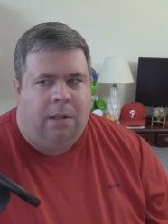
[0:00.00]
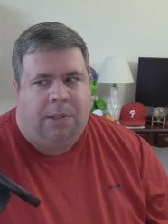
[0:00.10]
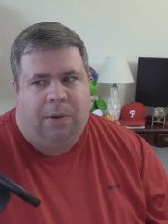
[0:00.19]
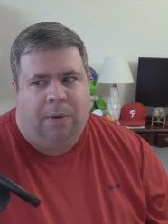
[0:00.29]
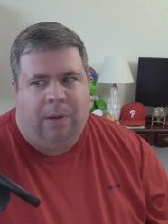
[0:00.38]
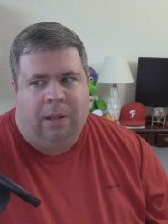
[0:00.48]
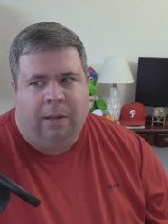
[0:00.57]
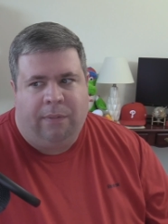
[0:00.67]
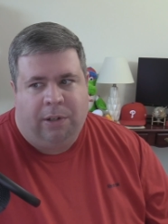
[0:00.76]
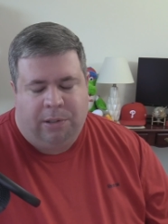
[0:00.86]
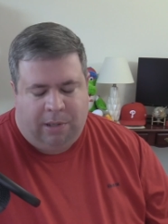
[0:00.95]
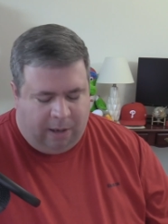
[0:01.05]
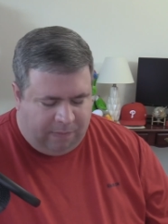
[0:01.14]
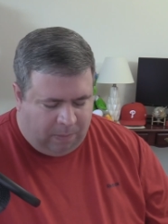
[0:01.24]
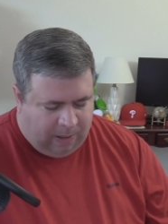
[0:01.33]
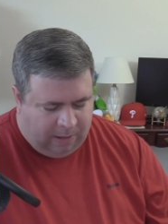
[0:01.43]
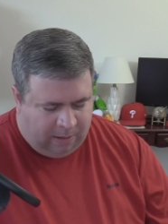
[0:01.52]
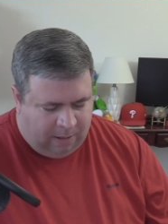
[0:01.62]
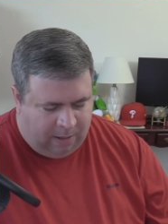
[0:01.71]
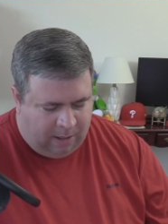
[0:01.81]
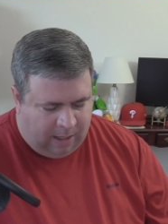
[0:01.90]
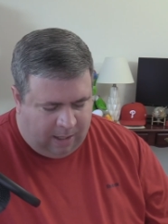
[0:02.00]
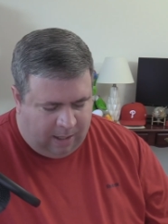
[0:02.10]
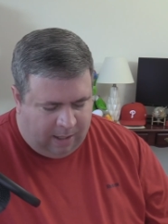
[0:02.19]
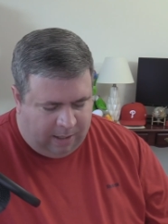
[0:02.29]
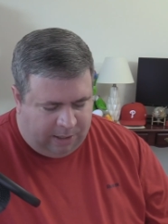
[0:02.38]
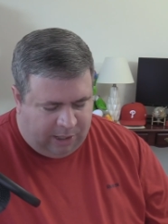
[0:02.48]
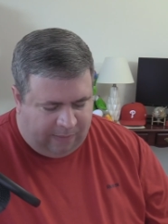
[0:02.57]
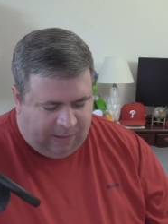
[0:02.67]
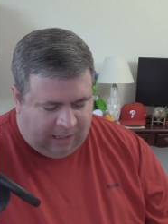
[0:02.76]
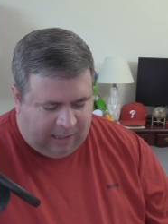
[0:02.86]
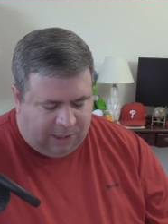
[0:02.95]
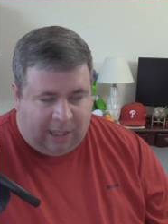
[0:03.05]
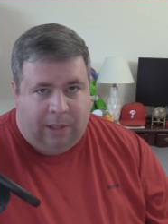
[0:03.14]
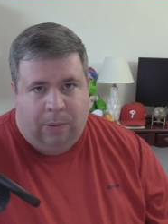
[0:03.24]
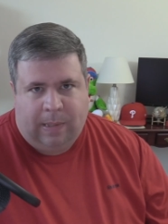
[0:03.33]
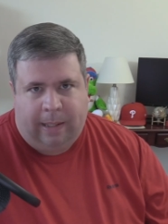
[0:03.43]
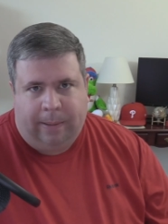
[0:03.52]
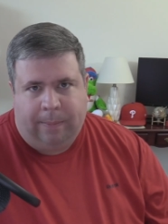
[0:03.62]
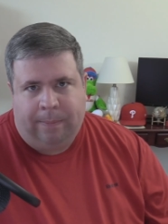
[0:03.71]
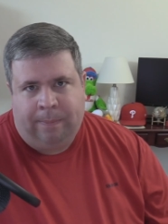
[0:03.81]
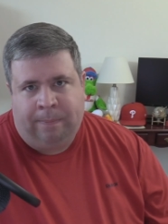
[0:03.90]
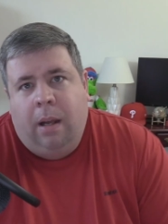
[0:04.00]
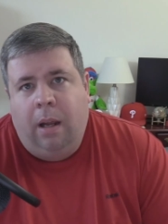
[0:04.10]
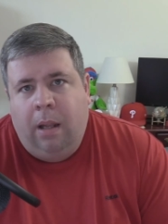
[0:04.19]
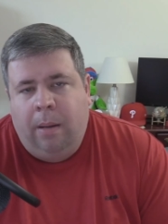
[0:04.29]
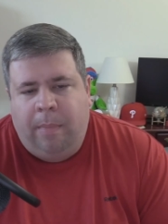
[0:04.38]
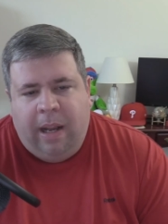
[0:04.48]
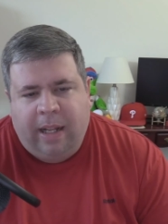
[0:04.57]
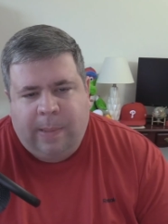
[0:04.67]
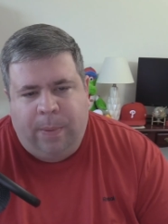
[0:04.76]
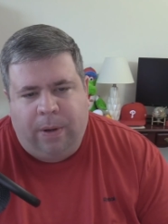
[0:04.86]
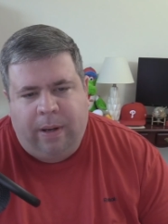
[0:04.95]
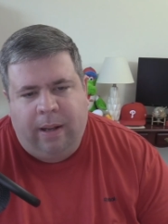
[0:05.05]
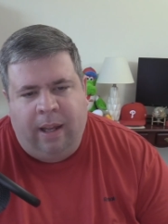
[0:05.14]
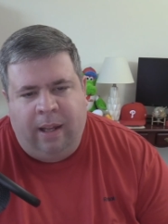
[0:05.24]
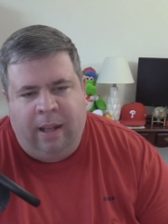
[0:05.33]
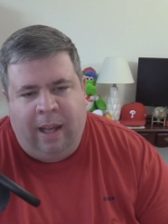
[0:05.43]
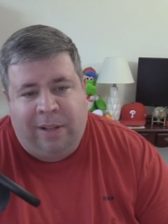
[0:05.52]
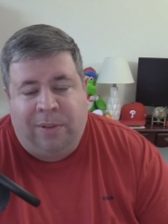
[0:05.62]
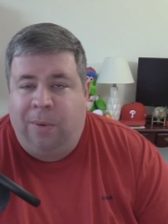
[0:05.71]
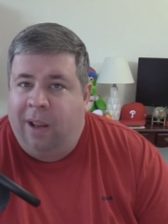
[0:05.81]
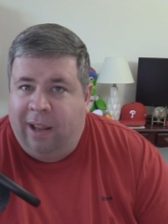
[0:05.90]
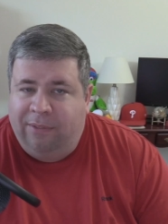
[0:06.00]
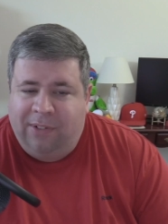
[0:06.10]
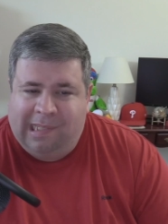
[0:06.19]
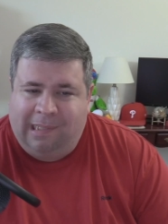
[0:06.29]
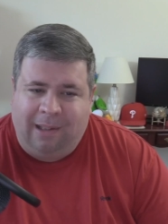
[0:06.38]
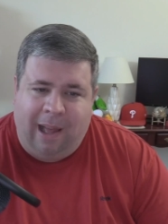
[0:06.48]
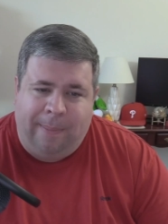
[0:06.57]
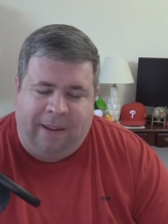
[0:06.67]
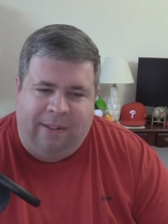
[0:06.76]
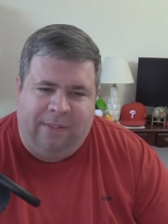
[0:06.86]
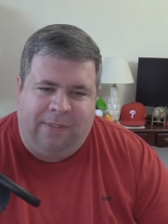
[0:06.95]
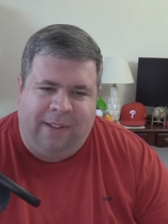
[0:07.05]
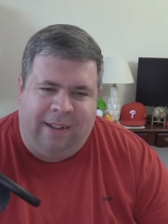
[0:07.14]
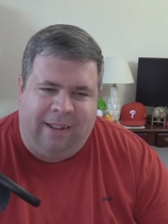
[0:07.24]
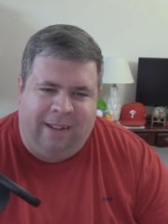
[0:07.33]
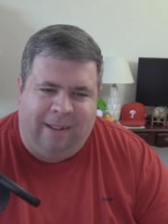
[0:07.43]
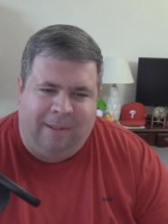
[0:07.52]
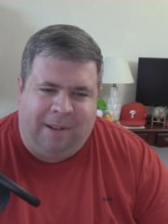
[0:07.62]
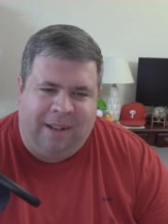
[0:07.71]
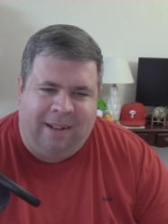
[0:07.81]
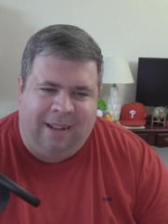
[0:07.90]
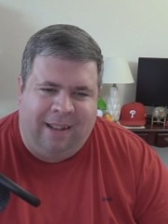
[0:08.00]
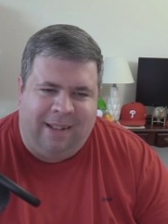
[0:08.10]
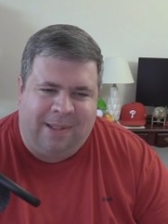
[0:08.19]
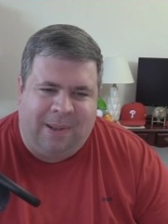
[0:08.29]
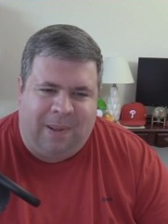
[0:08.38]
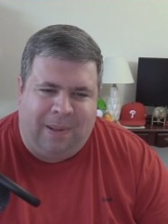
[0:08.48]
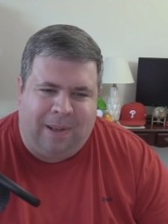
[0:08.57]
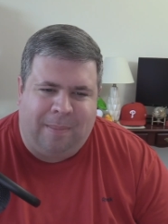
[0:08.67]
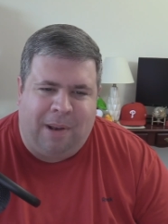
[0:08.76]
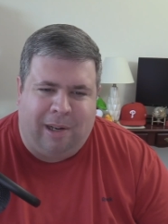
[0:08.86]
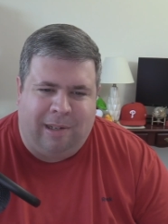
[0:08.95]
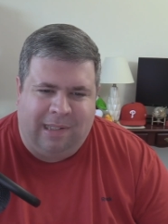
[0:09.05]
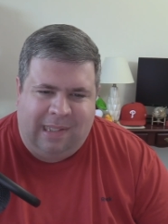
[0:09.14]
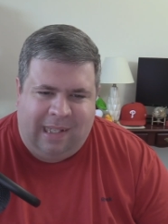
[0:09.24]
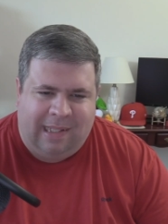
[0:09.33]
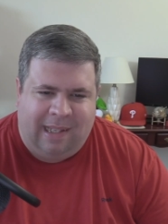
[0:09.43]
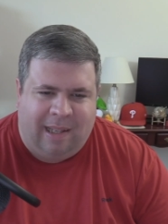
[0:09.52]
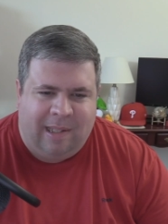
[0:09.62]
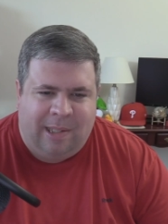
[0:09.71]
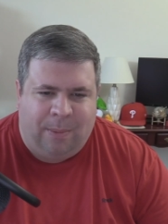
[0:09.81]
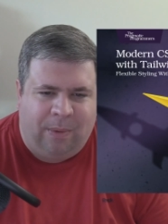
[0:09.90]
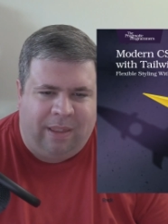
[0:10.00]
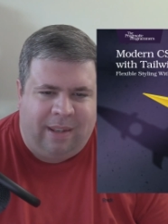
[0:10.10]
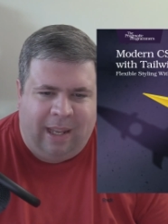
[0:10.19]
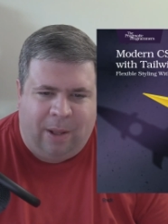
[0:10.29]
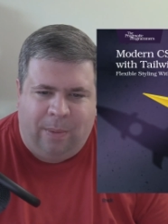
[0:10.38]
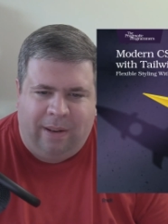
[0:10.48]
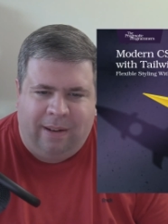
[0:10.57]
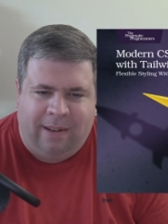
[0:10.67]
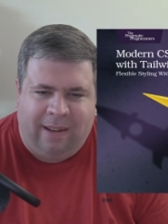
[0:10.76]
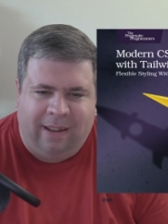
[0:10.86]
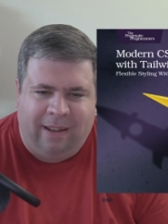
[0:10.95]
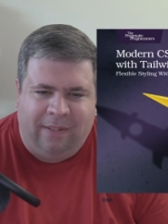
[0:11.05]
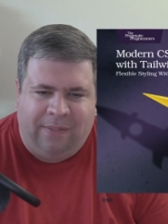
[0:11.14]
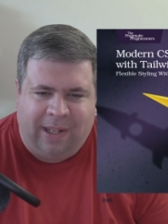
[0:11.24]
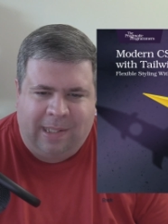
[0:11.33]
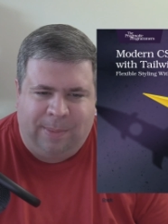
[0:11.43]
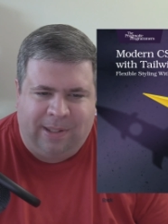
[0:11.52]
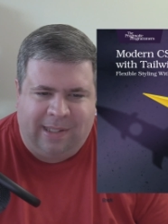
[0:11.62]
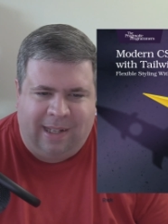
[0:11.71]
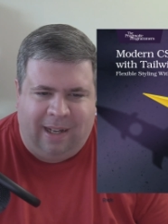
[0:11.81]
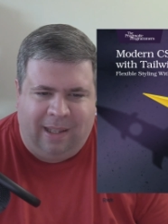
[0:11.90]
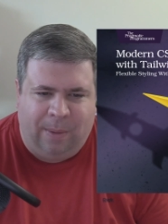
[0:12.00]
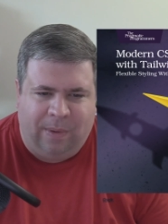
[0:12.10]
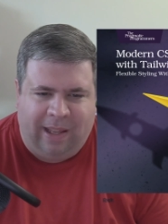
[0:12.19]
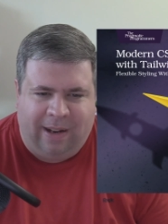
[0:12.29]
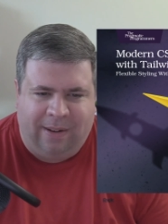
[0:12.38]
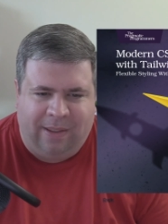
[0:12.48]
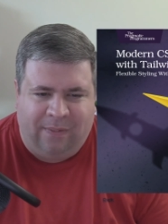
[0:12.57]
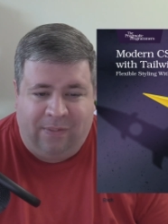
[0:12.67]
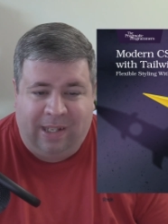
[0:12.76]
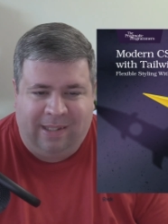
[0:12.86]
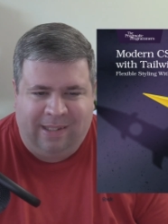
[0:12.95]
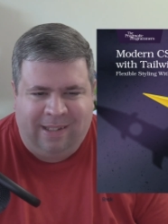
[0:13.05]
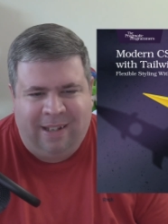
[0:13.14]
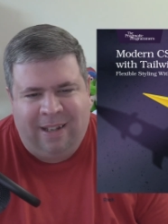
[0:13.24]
So if you're interested in GraphQL, definitely check those out. My next book, I do not have a physical copy of, is called Modern CSS with Tailwind, Flexible Styling Without the Fuss,